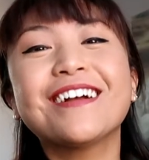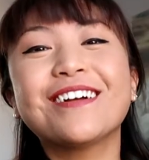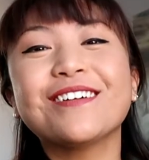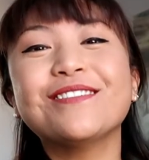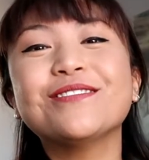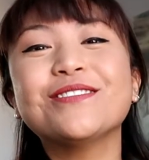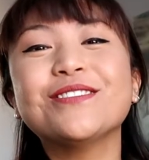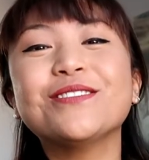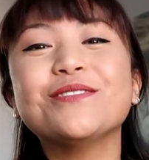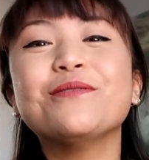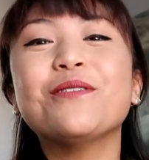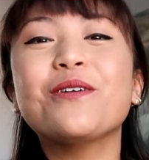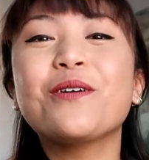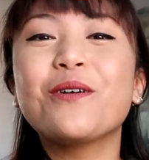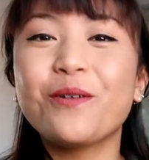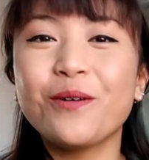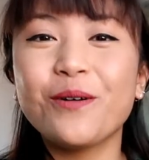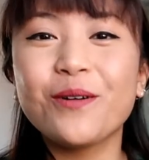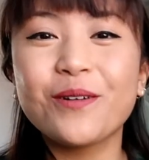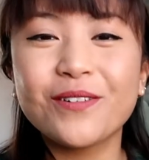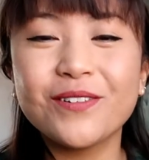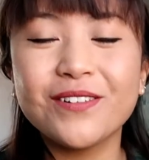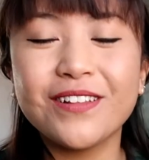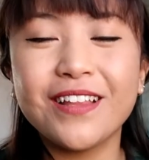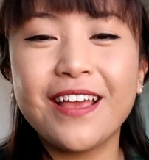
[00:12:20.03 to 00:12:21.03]
go to
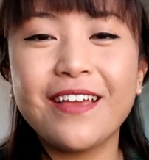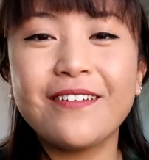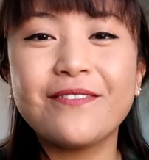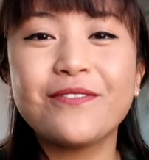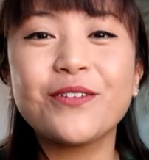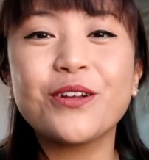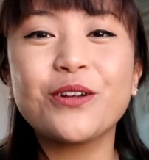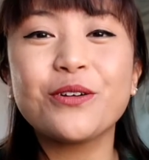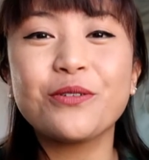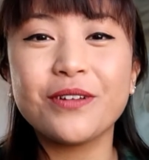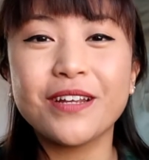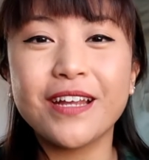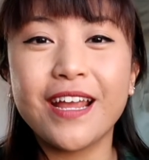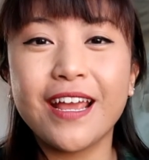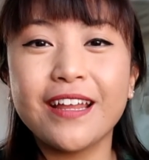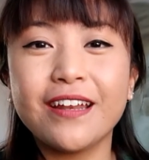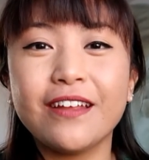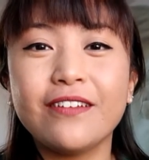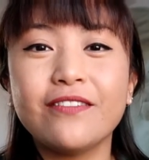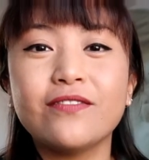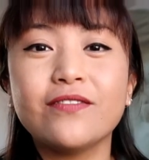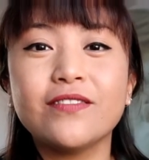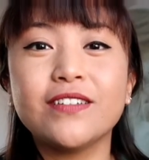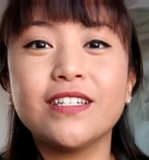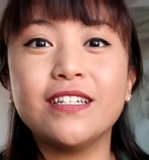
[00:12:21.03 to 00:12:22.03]

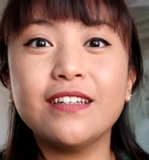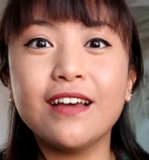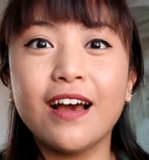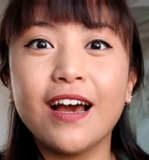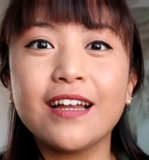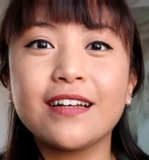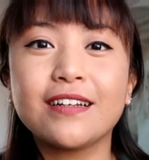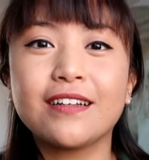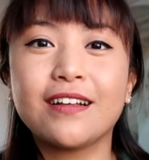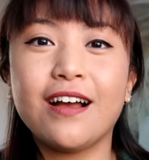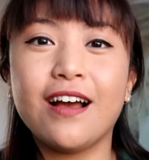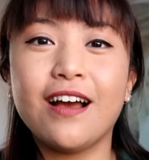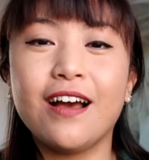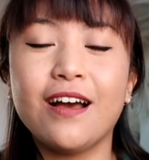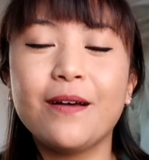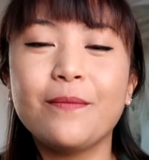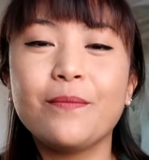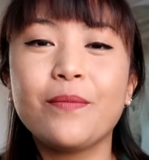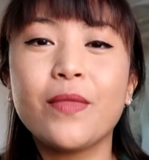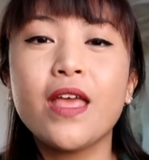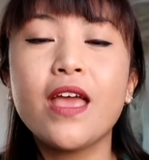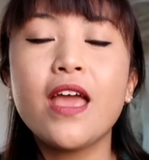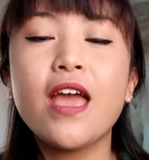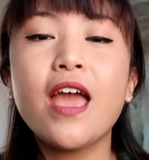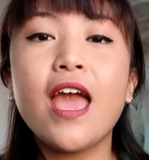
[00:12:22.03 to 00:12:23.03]

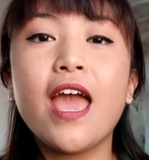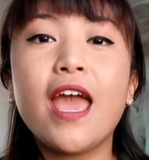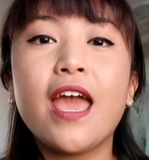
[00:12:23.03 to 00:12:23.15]
quarterlifecreative.com